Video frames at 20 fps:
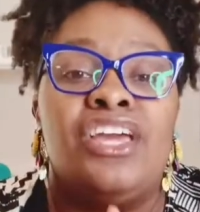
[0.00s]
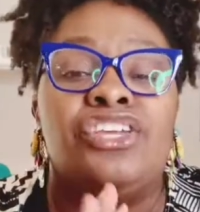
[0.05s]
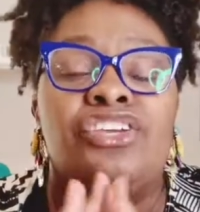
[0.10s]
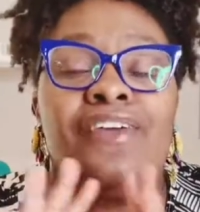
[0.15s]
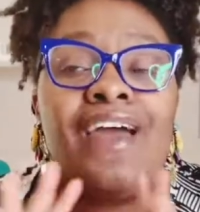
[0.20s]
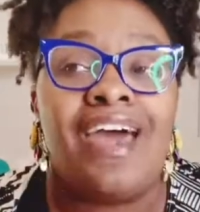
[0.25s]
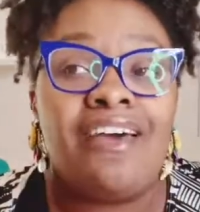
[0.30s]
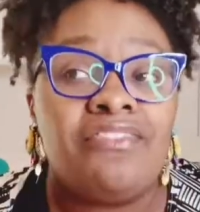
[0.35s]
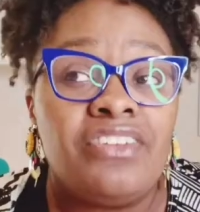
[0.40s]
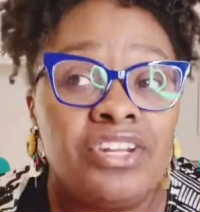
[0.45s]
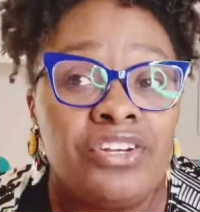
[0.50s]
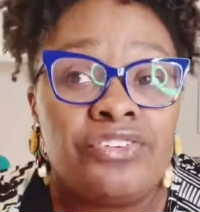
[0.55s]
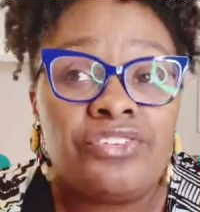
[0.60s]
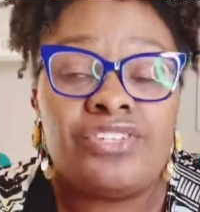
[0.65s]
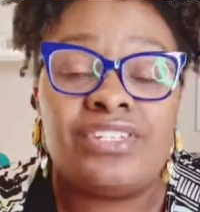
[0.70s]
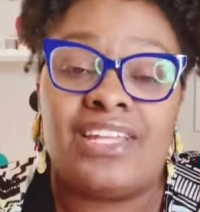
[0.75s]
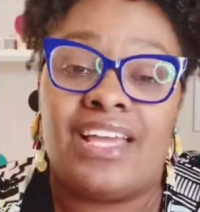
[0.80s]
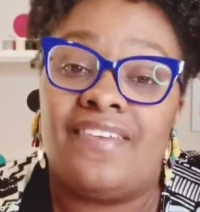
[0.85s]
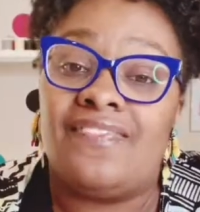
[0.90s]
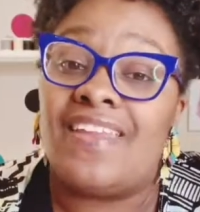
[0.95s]
You have to
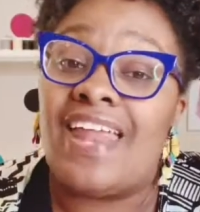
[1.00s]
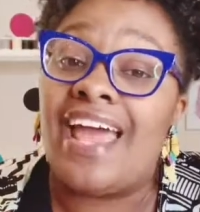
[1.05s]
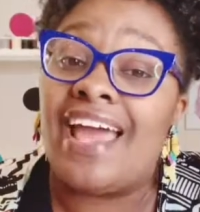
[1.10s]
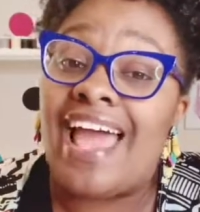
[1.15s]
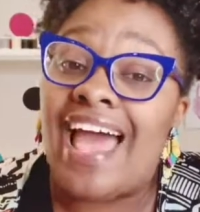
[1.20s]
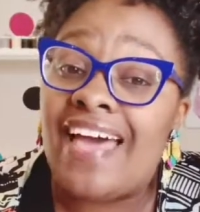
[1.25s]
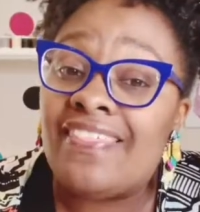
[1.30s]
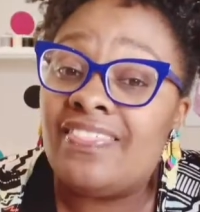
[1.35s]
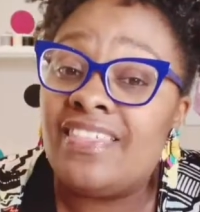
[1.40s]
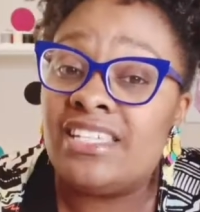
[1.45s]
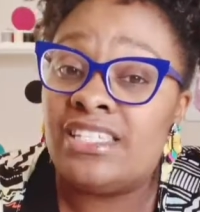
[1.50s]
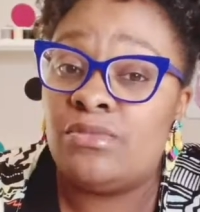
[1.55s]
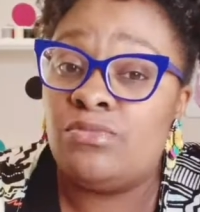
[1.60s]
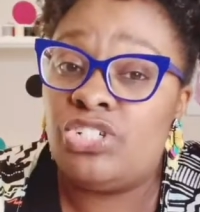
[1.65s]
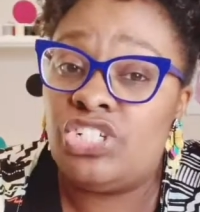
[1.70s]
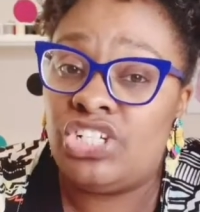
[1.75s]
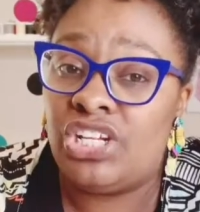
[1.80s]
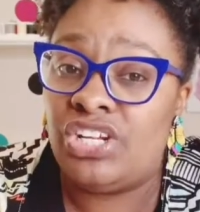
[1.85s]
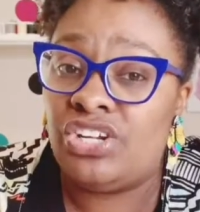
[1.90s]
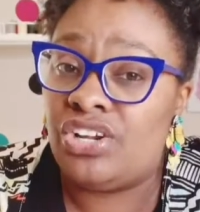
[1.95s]
understand that I got this
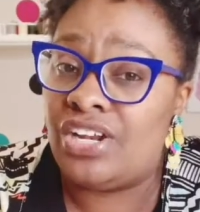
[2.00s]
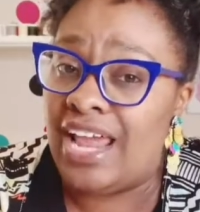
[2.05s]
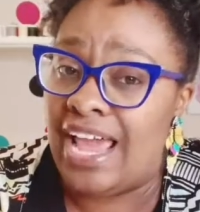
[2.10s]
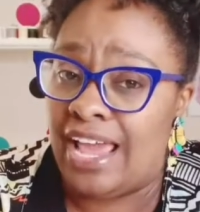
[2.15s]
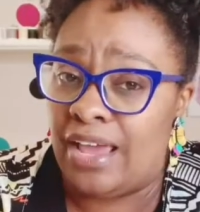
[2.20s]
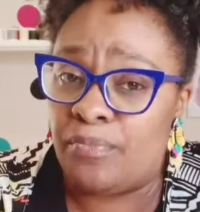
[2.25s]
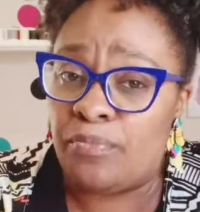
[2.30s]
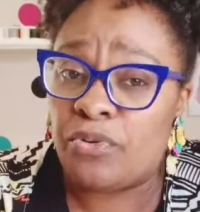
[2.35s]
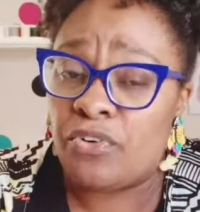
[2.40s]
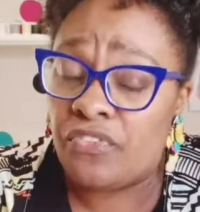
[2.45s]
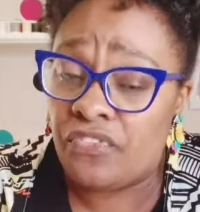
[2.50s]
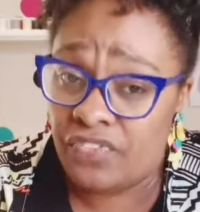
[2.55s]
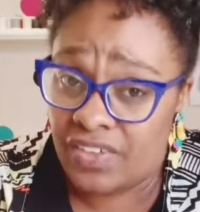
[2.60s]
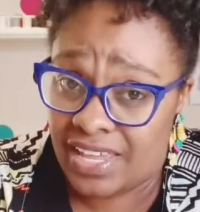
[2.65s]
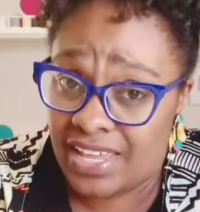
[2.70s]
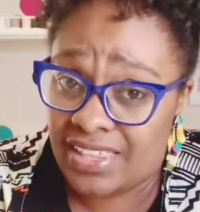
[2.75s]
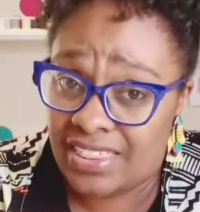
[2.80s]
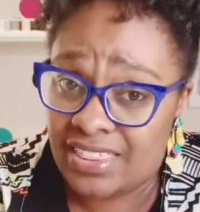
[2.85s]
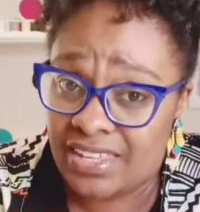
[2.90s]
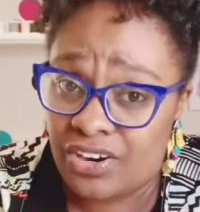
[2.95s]
machine on April
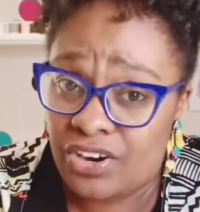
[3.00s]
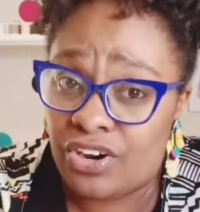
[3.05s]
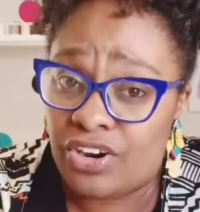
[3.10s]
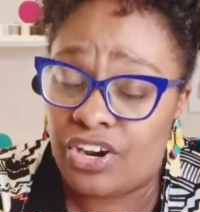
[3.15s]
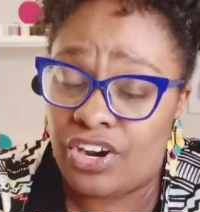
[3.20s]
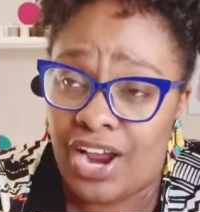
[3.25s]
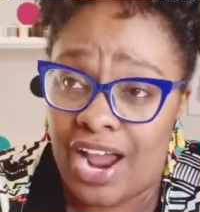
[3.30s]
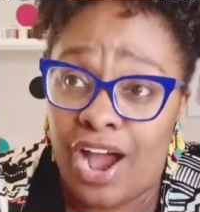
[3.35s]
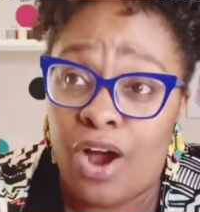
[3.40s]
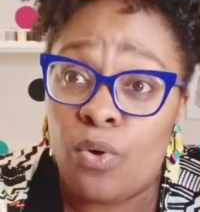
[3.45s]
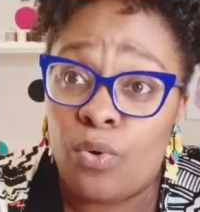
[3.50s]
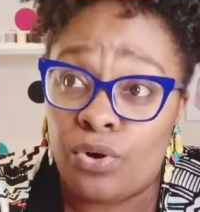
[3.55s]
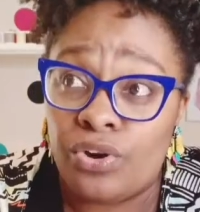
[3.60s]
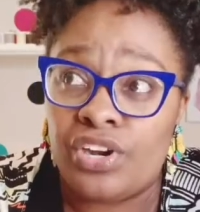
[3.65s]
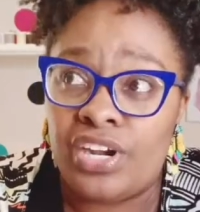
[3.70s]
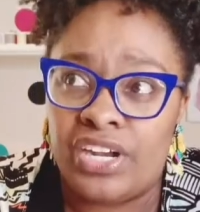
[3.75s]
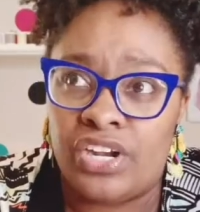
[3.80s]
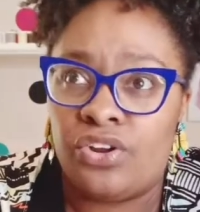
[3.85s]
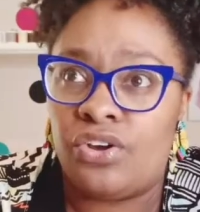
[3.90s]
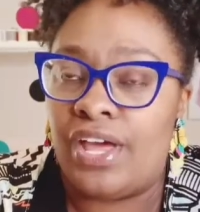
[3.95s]
5th, or I
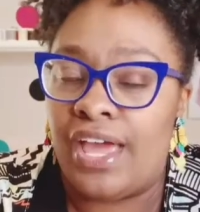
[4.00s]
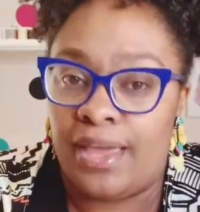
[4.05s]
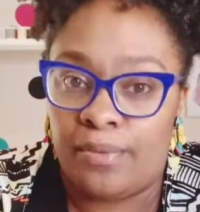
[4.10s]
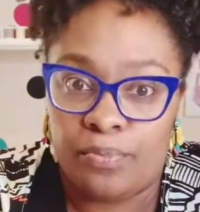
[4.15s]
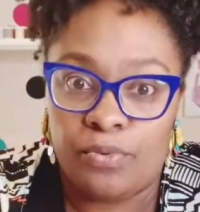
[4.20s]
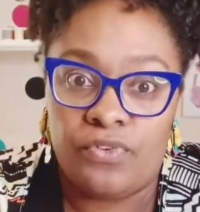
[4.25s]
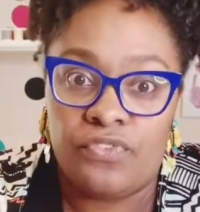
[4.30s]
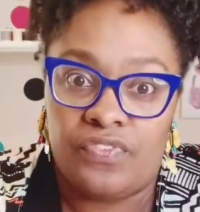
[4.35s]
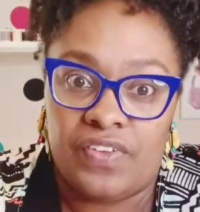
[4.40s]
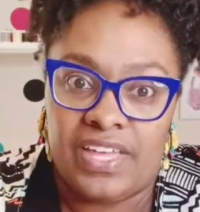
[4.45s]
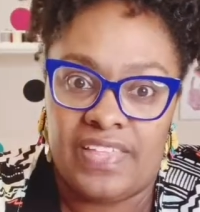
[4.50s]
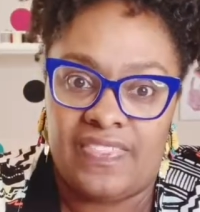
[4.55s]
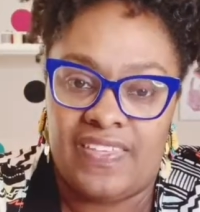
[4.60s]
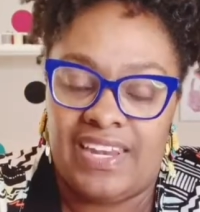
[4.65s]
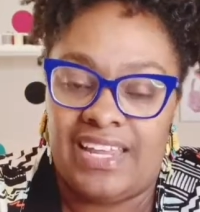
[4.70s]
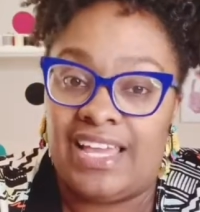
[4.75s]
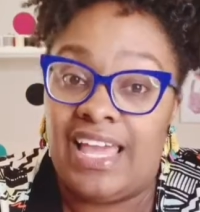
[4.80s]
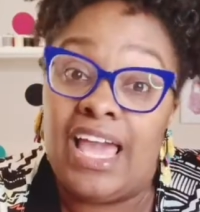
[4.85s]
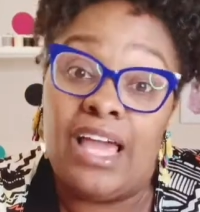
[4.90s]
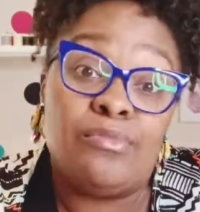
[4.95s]
ordered it on April 5th, and
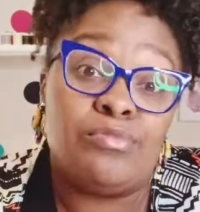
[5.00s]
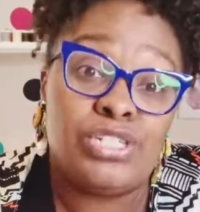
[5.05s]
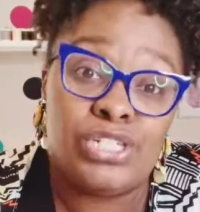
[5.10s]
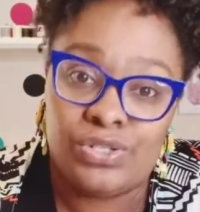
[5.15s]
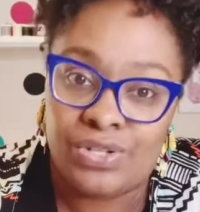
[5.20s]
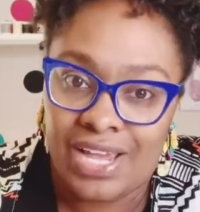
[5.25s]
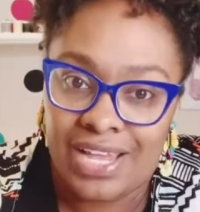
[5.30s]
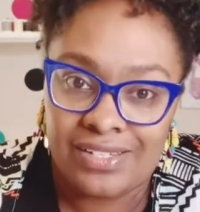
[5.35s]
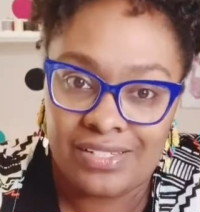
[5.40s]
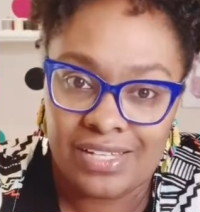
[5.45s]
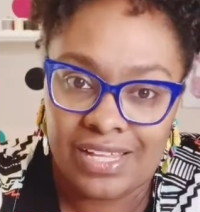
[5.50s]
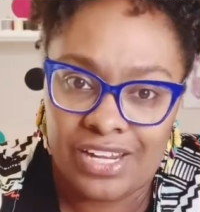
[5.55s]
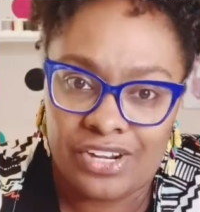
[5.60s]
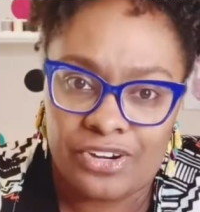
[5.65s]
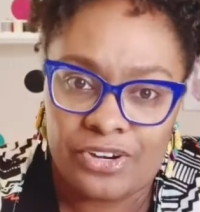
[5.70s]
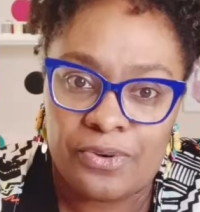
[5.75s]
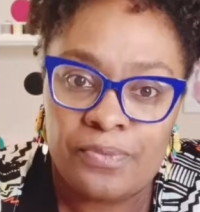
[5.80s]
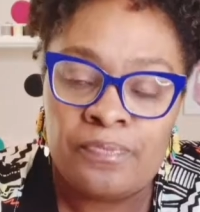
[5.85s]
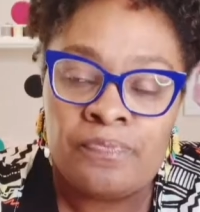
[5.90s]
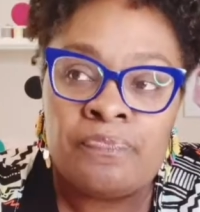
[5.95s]
it came 2 days later.